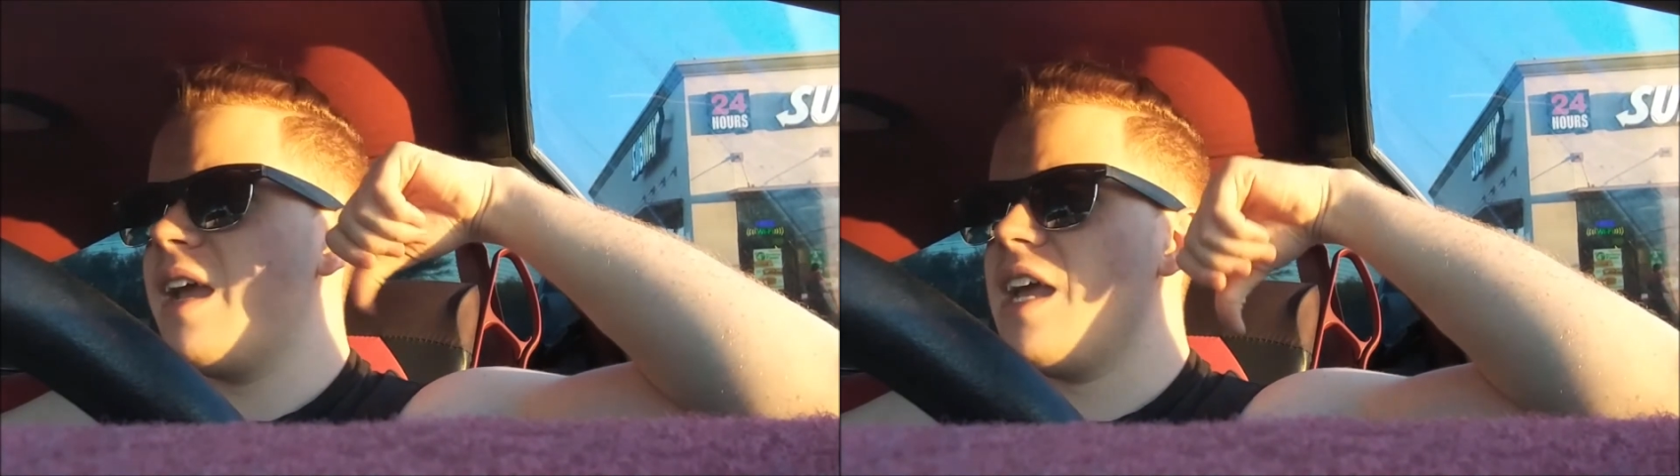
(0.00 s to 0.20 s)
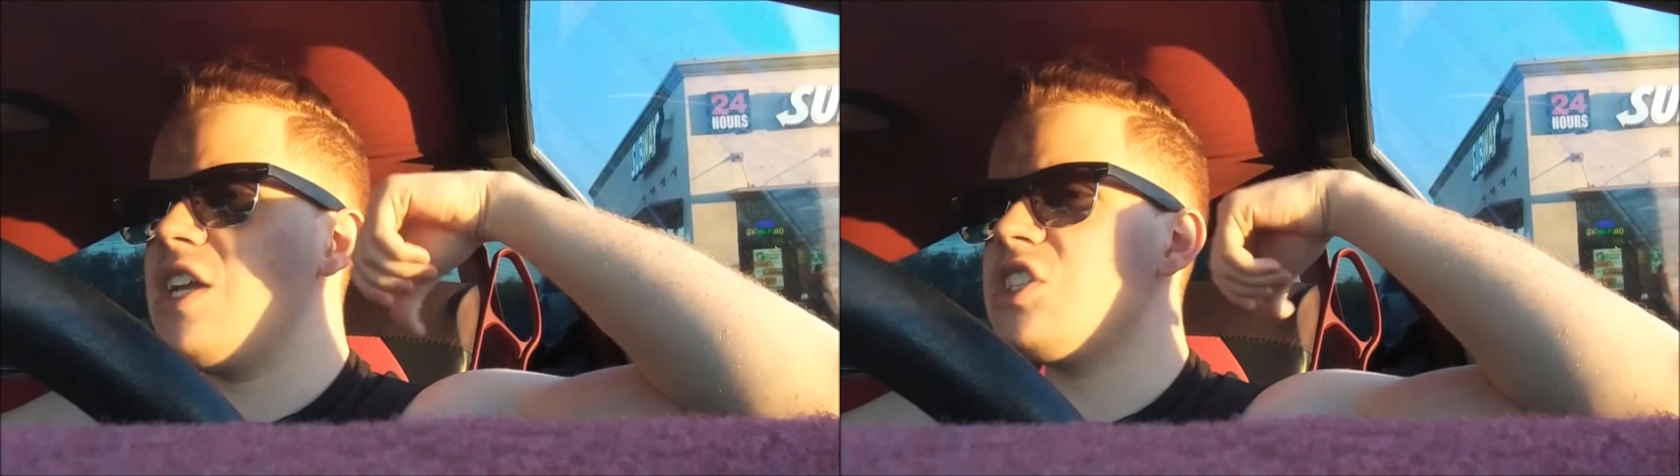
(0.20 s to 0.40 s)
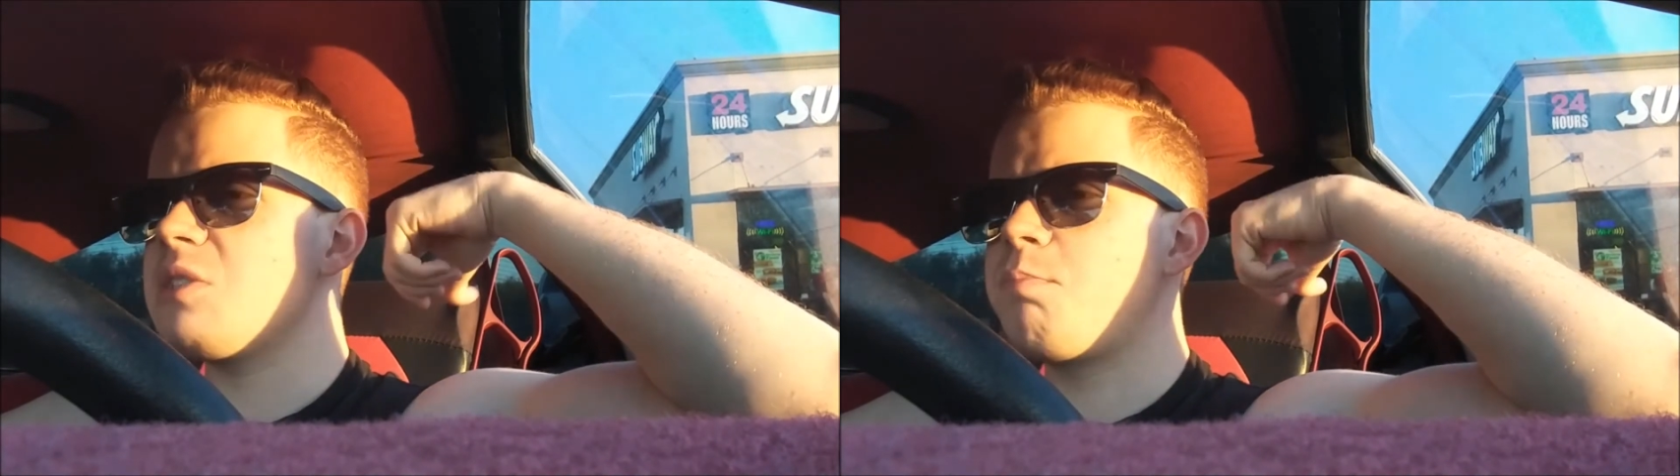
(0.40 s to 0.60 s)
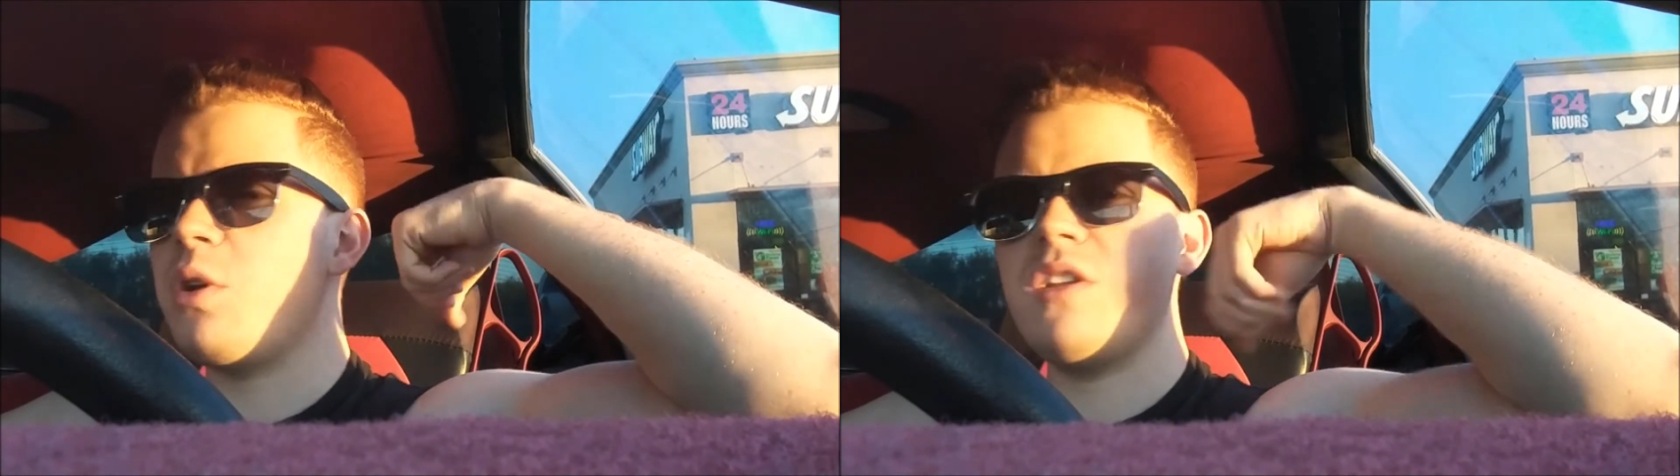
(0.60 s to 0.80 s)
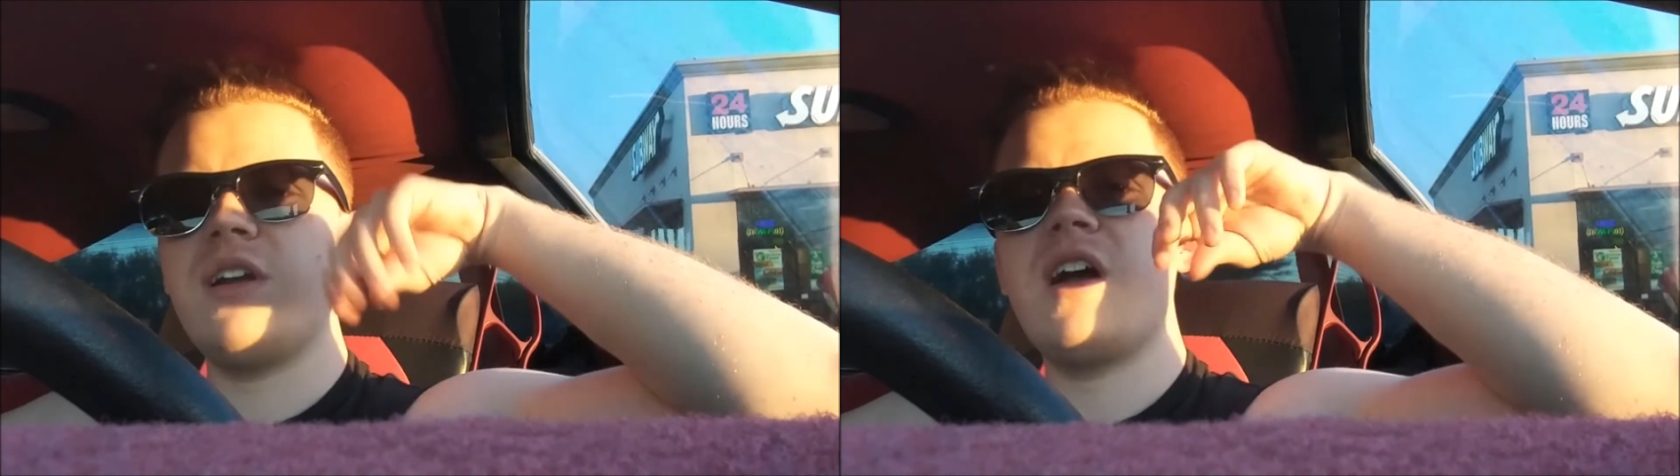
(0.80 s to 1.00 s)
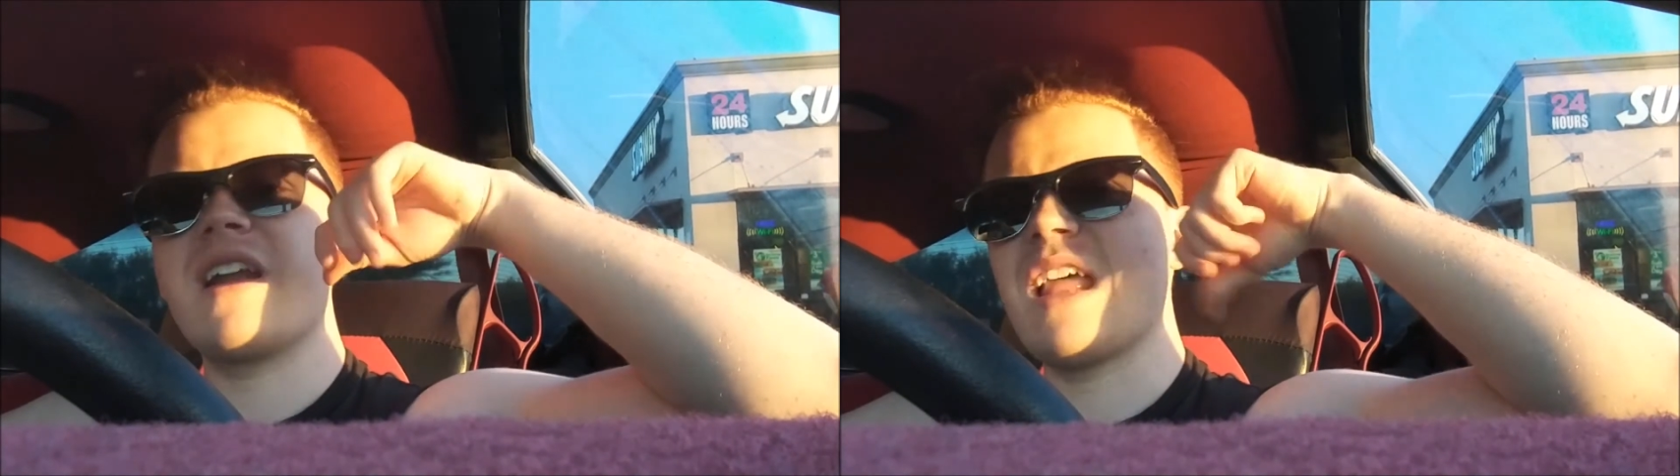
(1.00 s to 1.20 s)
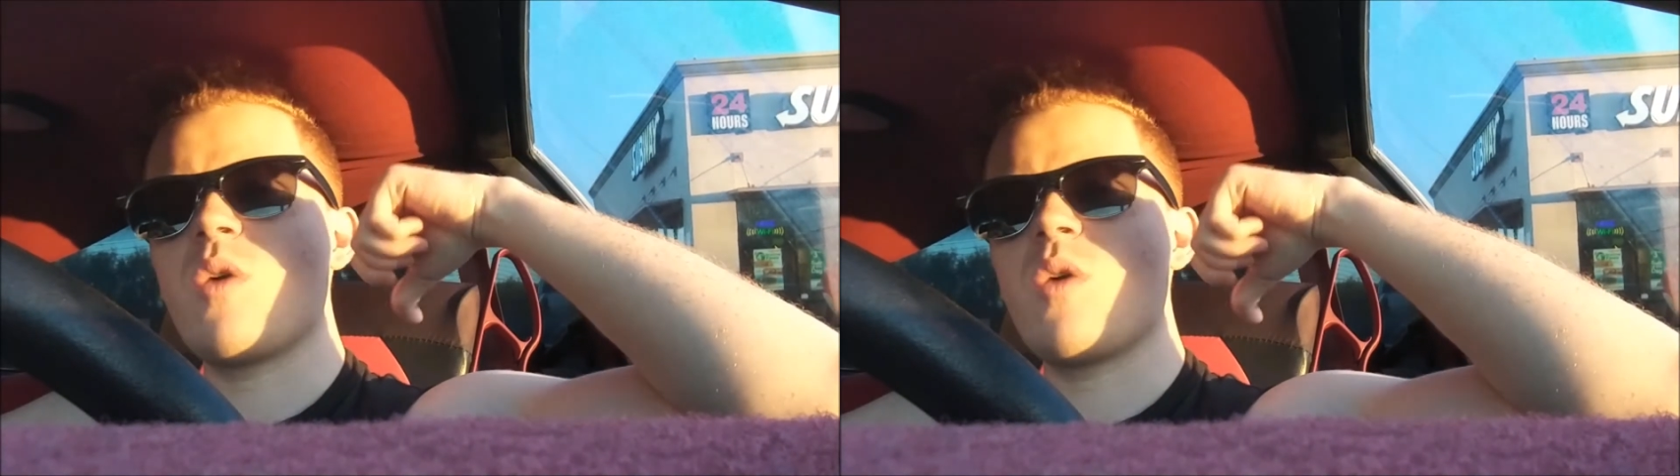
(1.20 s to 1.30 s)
and he's just putting it on in like